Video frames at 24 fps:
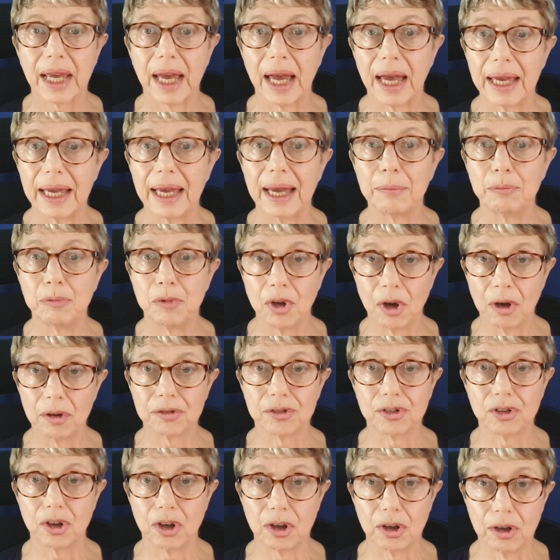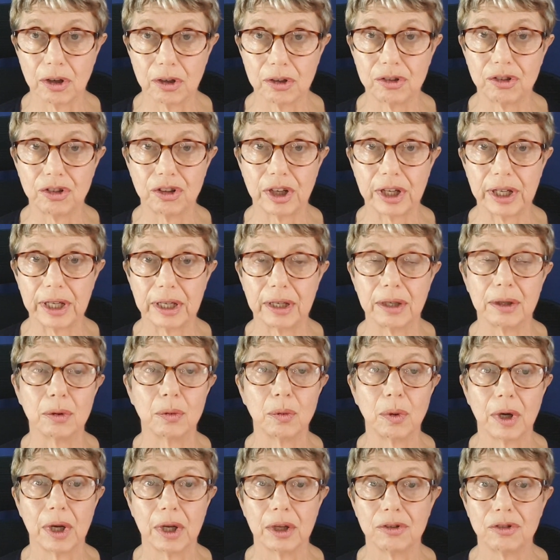I am not urging
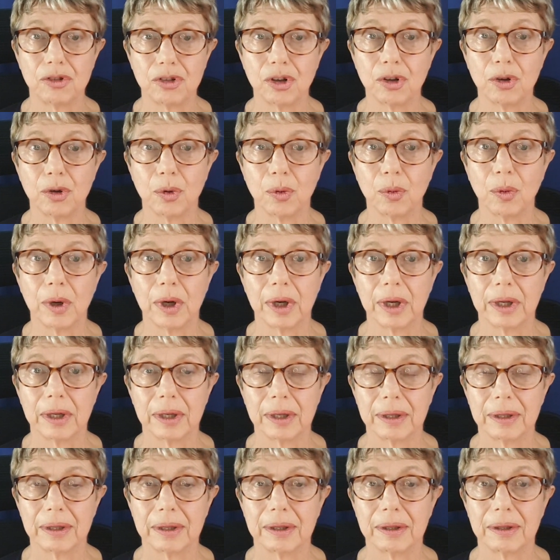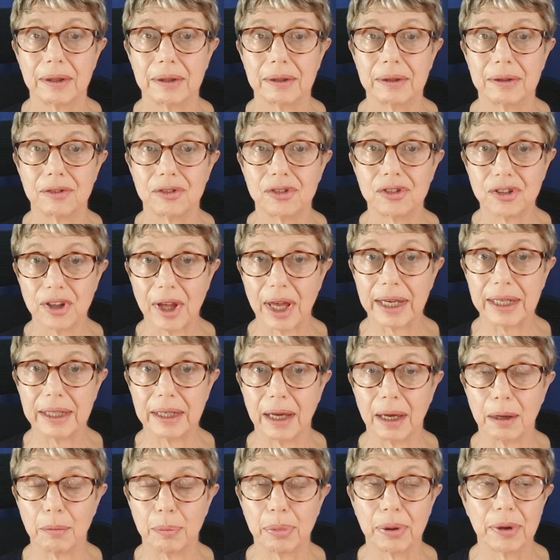you to
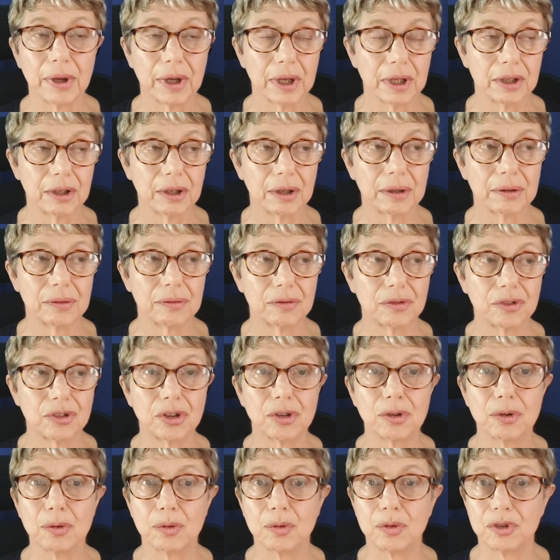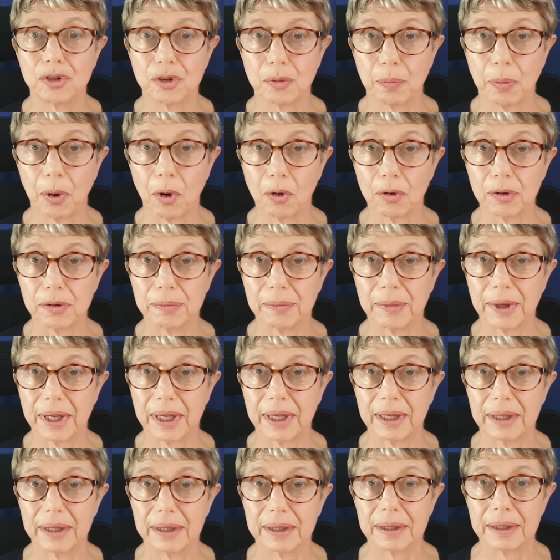sign up to support
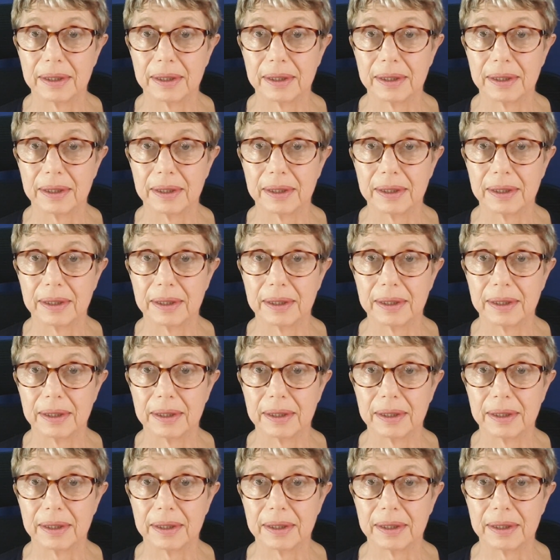me.